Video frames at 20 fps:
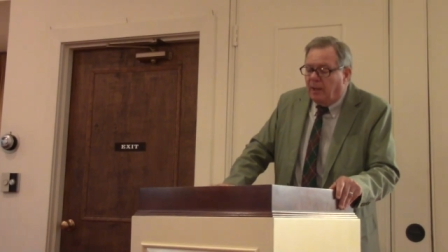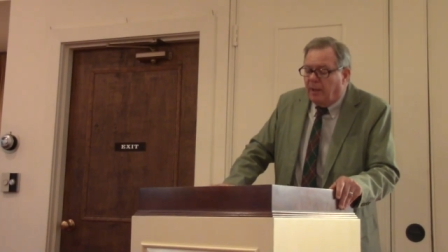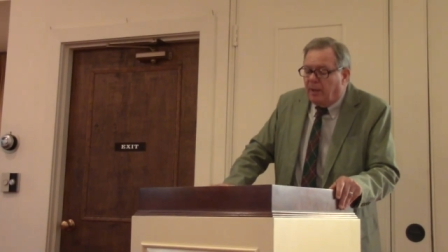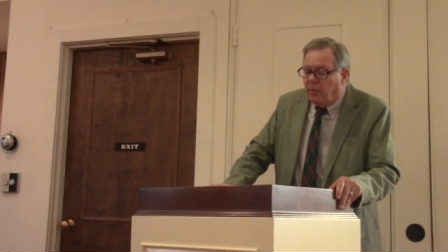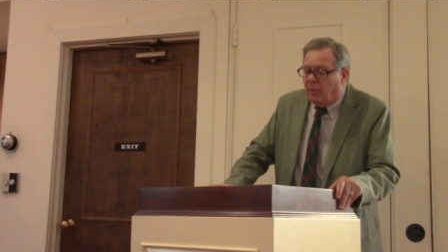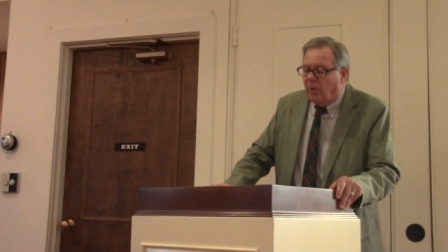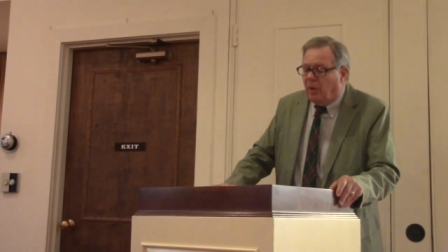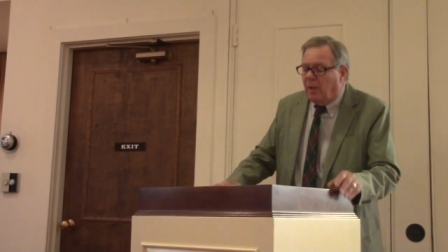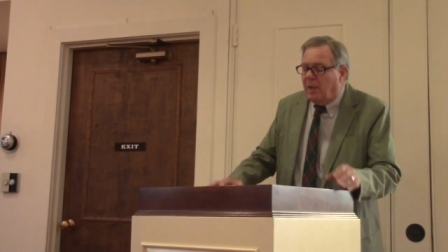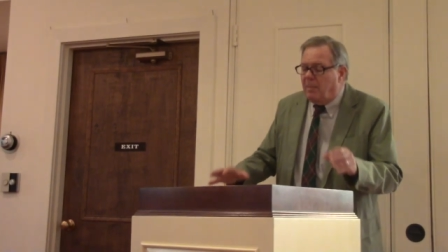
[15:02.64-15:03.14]

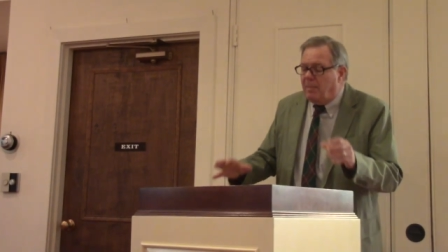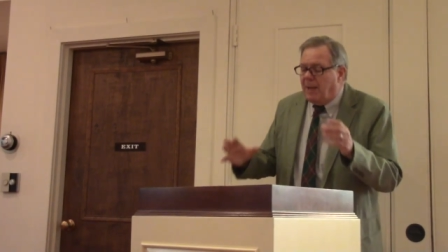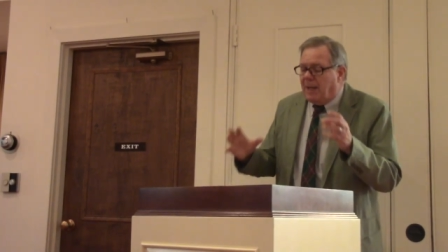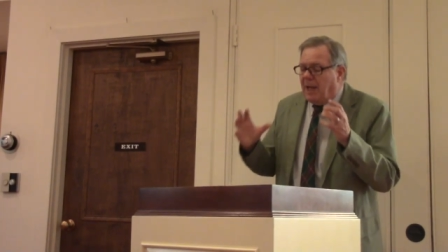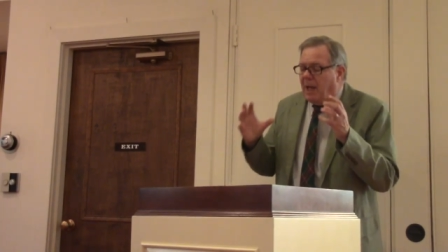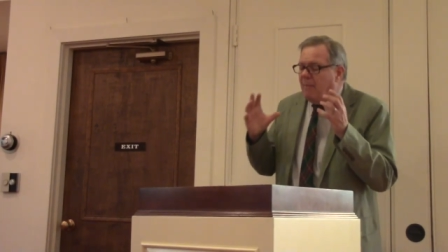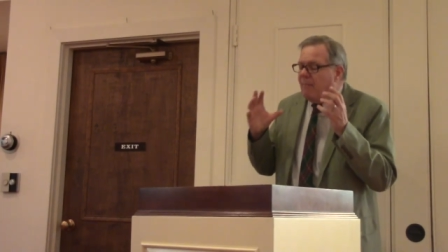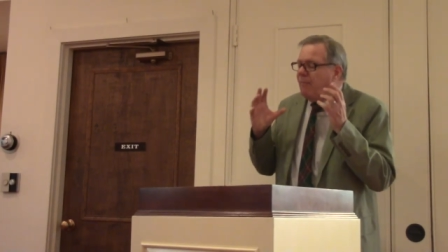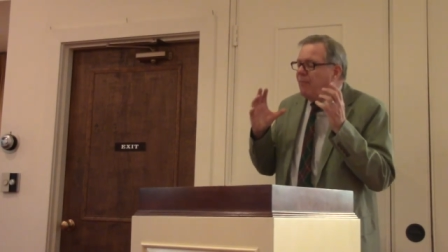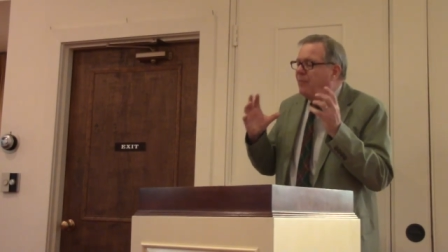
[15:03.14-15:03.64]
literally
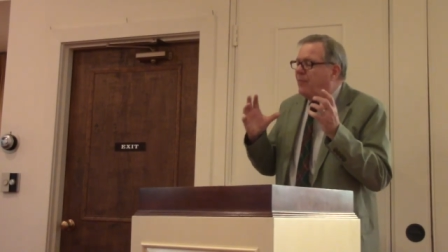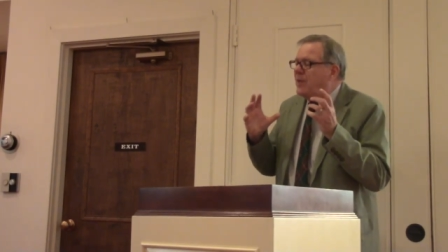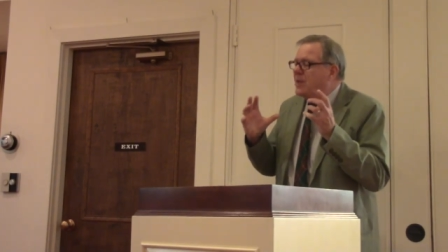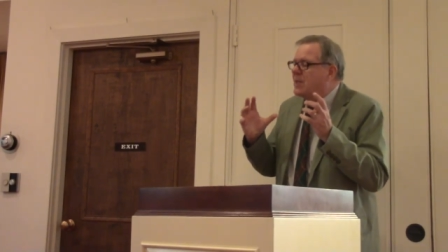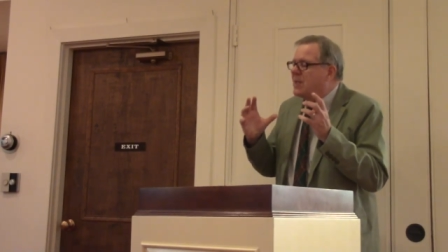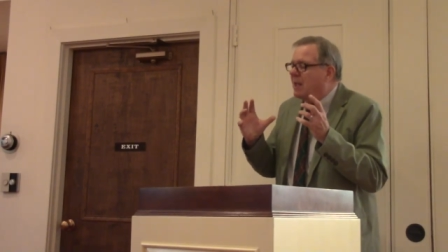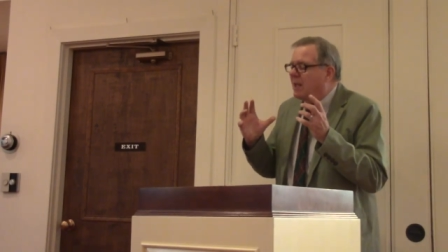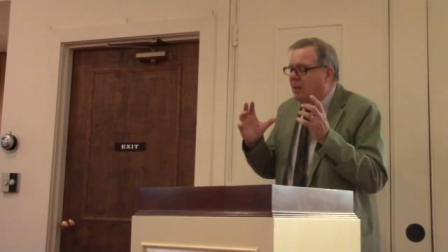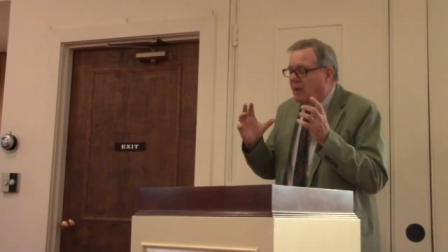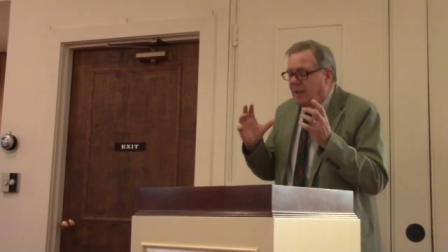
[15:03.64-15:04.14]
became
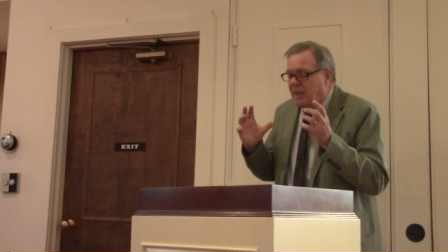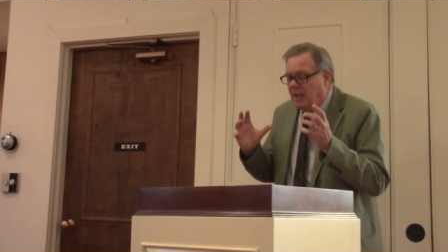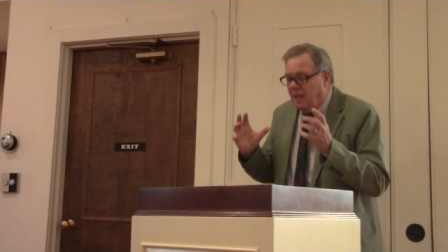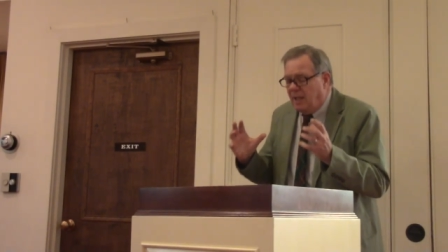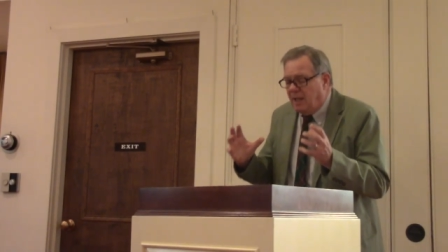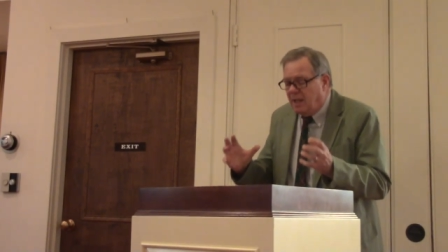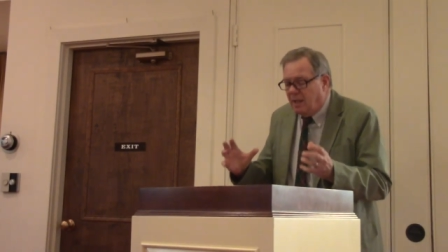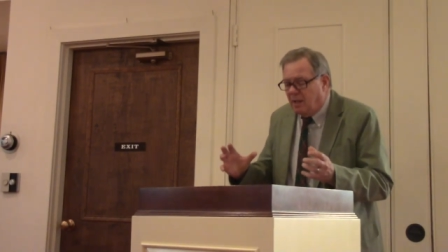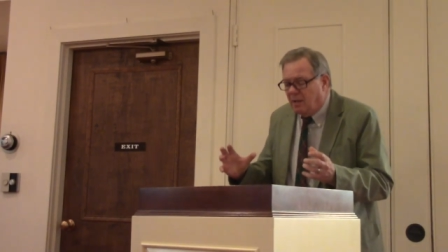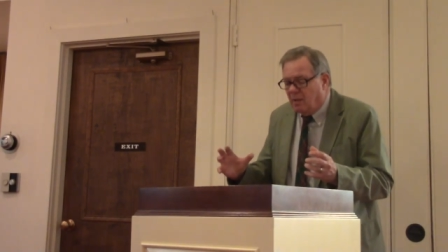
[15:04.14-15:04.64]
physically
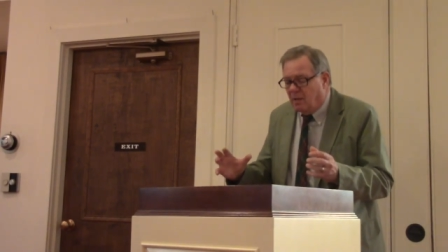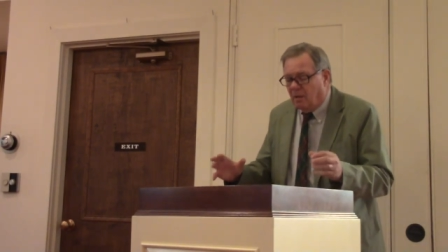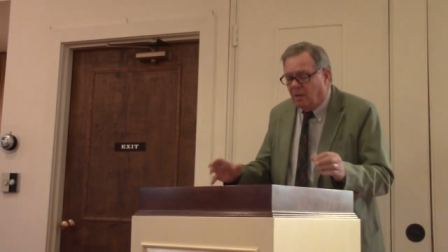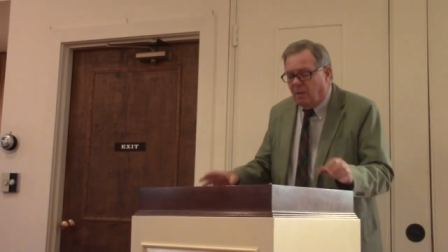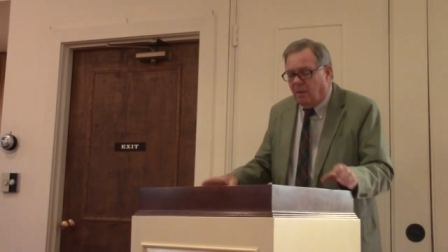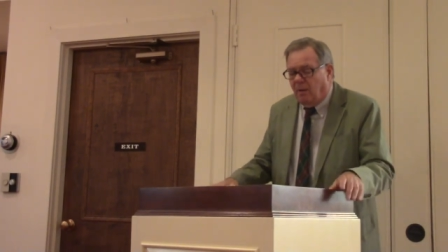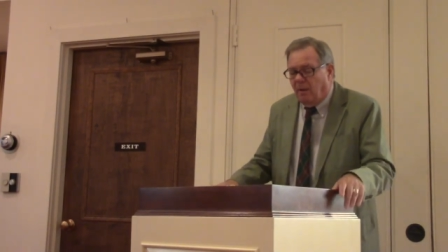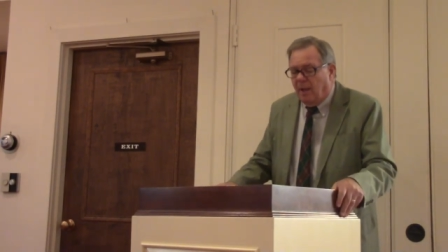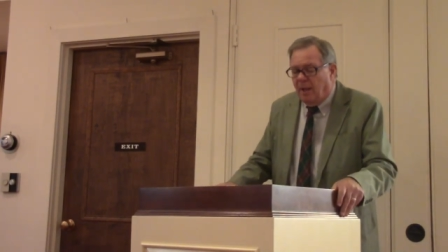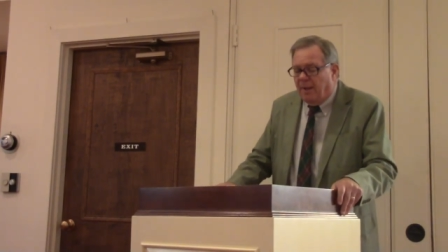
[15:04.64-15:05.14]

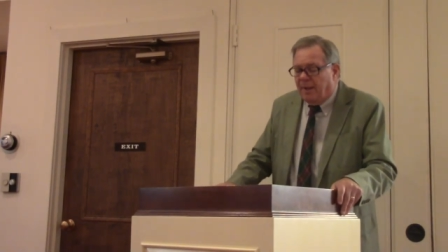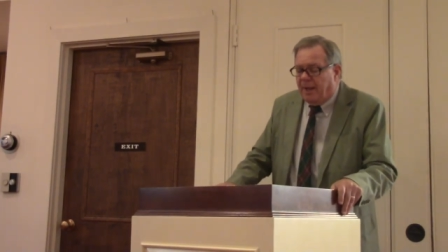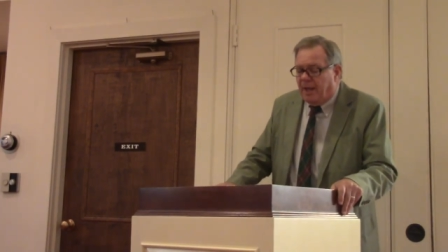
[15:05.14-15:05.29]
ill